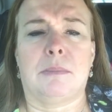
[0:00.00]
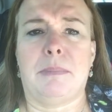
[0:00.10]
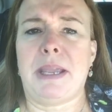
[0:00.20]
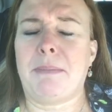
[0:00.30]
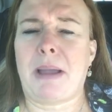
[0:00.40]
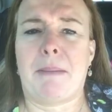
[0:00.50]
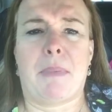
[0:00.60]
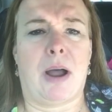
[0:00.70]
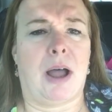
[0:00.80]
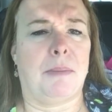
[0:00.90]
Me and my
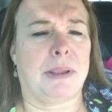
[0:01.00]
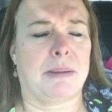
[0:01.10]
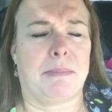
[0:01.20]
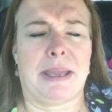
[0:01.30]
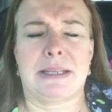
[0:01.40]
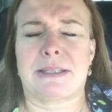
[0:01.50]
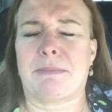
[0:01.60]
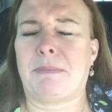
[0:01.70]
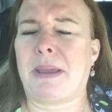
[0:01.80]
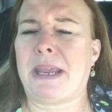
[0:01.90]
mom can make
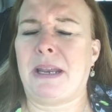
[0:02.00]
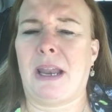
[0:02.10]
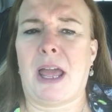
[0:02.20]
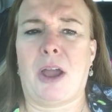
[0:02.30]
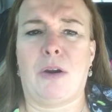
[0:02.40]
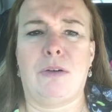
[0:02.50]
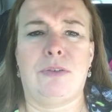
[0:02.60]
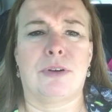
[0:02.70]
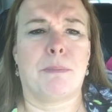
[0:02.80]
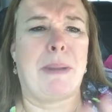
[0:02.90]
some meatloaf,
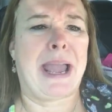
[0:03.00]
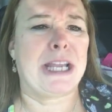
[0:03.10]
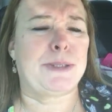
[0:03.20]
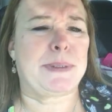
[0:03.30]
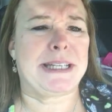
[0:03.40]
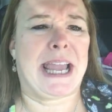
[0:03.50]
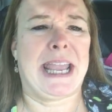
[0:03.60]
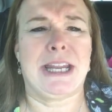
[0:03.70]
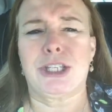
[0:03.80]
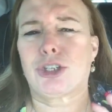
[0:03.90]
mashed
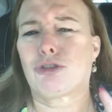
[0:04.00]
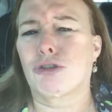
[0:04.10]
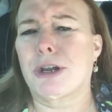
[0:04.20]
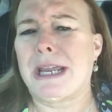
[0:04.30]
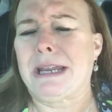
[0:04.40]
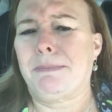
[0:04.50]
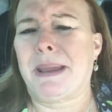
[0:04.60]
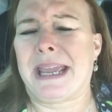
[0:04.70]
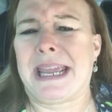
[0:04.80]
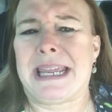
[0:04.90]
potatoes, green
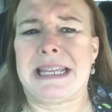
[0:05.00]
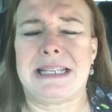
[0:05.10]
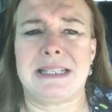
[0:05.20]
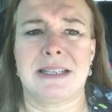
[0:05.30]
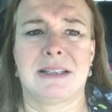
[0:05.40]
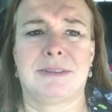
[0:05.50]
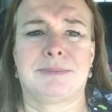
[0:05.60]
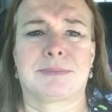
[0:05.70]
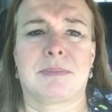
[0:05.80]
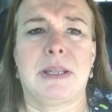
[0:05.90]
peas,
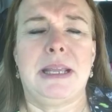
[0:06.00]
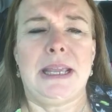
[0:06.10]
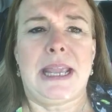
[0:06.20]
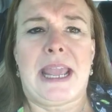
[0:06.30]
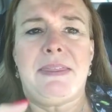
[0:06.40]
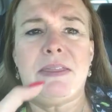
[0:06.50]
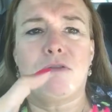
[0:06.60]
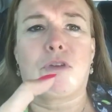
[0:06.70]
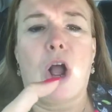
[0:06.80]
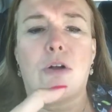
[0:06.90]
and then the
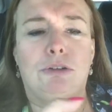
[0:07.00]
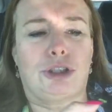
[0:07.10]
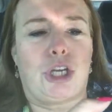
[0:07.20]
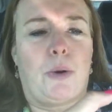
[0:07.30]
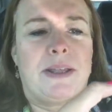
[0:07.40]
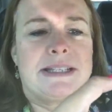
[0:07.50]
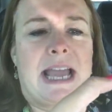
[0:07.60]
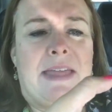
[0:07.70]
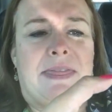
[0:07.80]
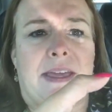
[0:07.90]
rolls, you know, that's
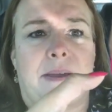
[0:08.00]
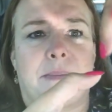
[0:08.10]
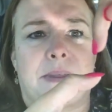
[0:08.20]
got the